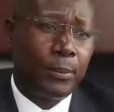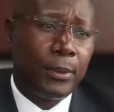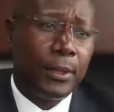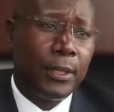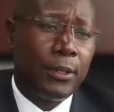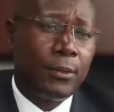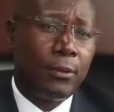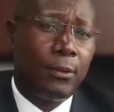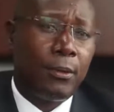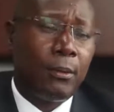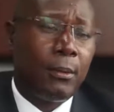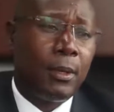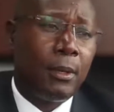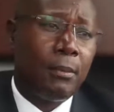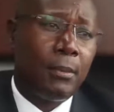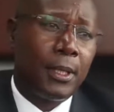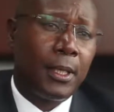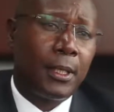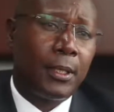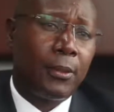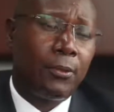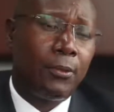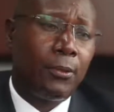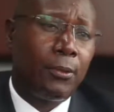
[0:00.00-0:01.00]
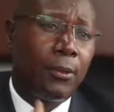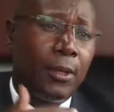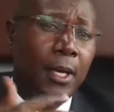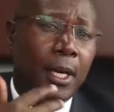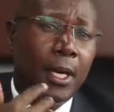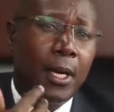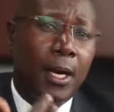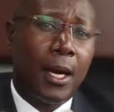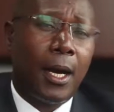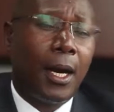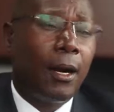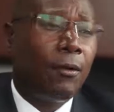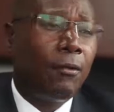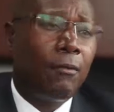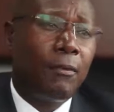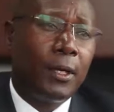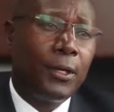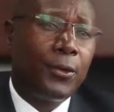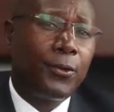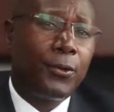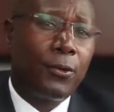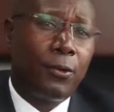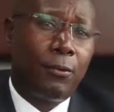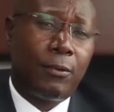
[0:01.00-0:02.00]
Please remember that however
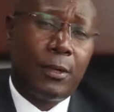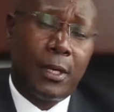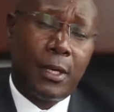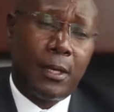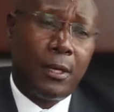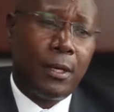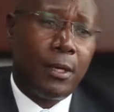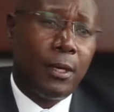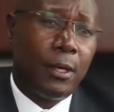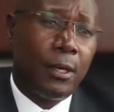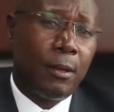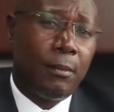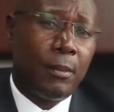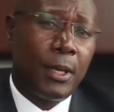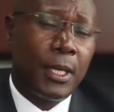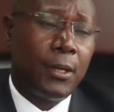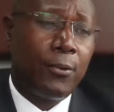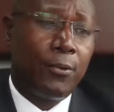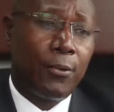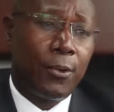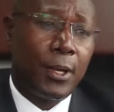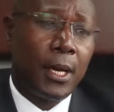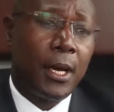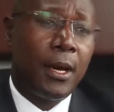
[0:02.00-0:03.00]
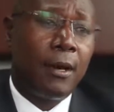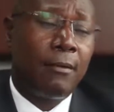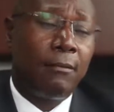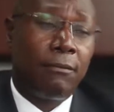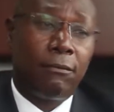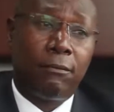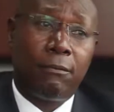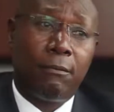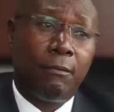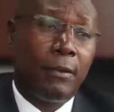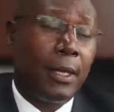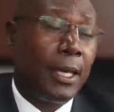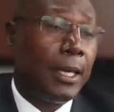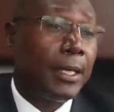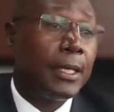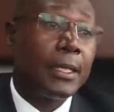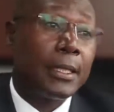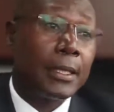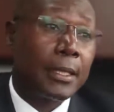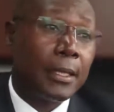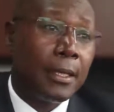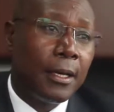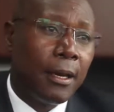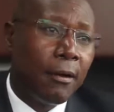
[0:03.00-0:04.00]
little money we have, it
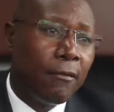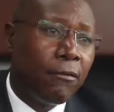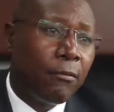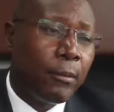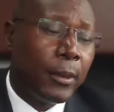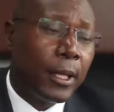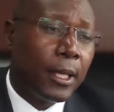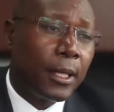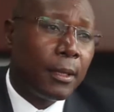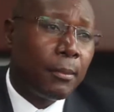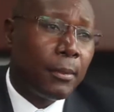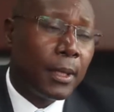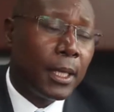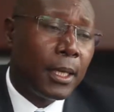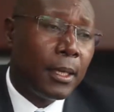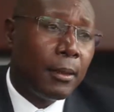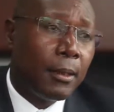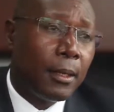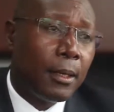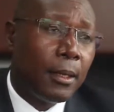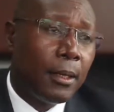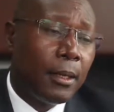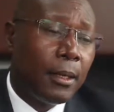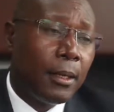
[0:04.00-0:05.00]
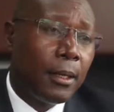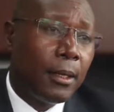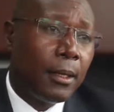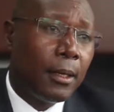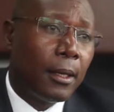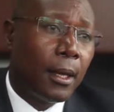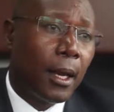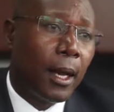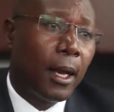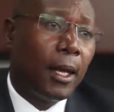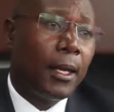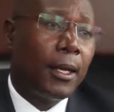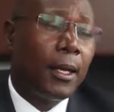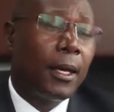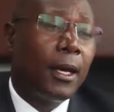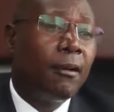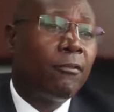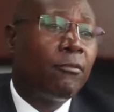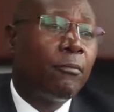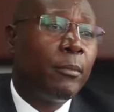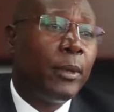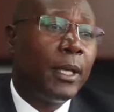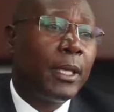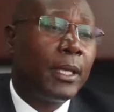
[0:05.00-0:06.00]
is government money, and the
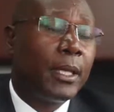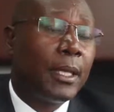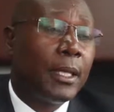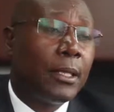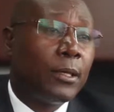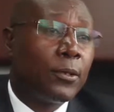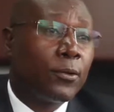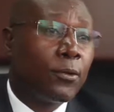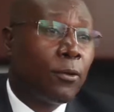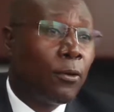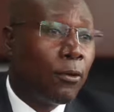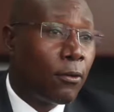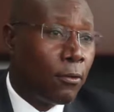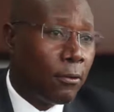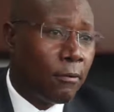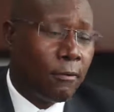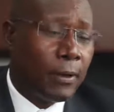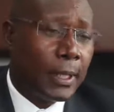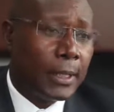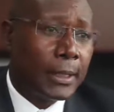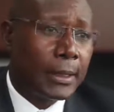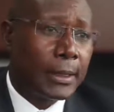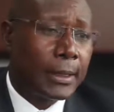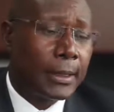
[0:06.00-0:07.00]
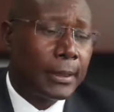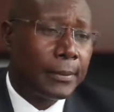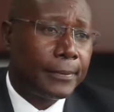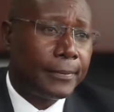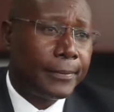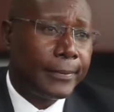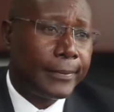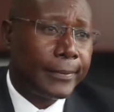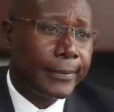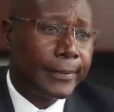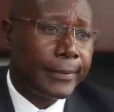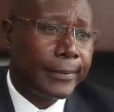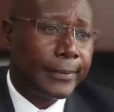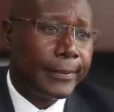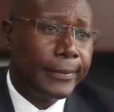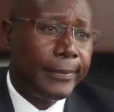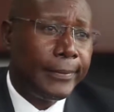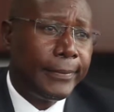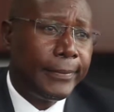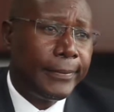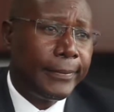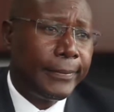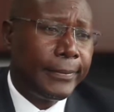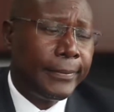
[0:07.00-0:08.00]
government is all of us.
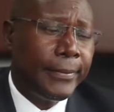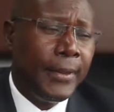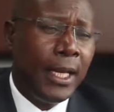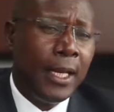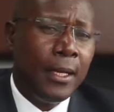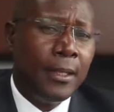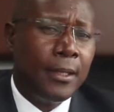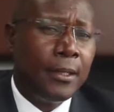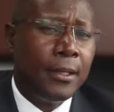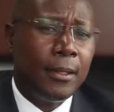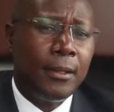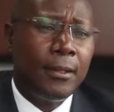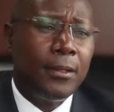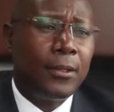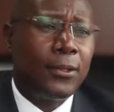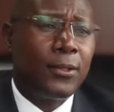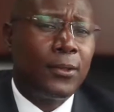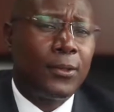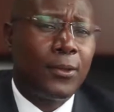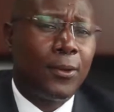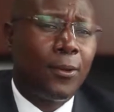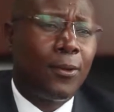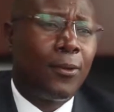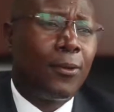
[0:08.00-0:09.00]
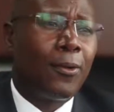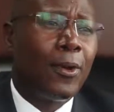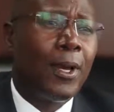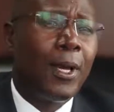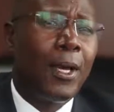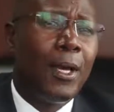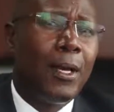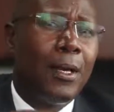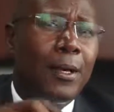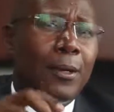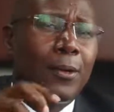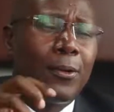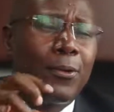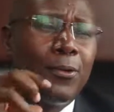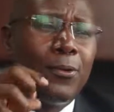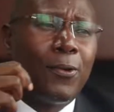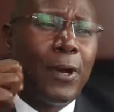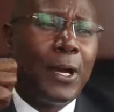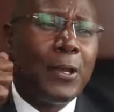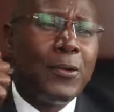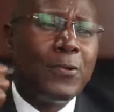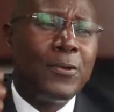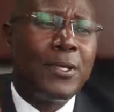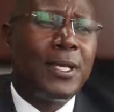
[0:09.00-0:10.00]
So
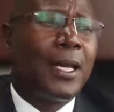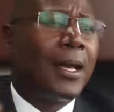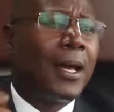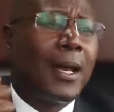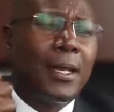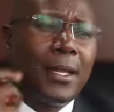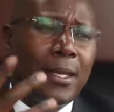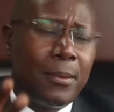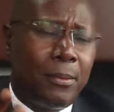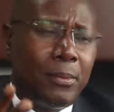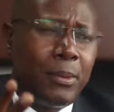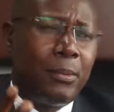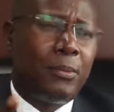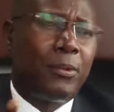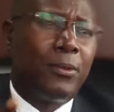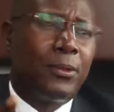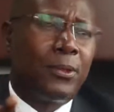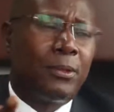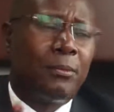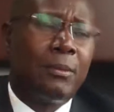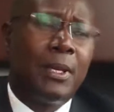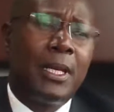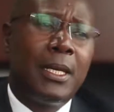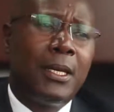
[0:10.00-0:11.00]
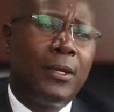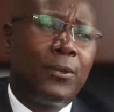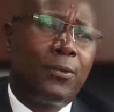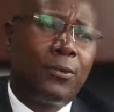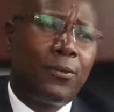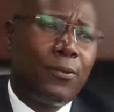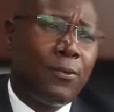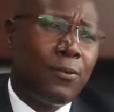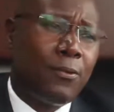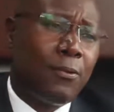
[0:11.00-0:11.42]
you are using other people's money to do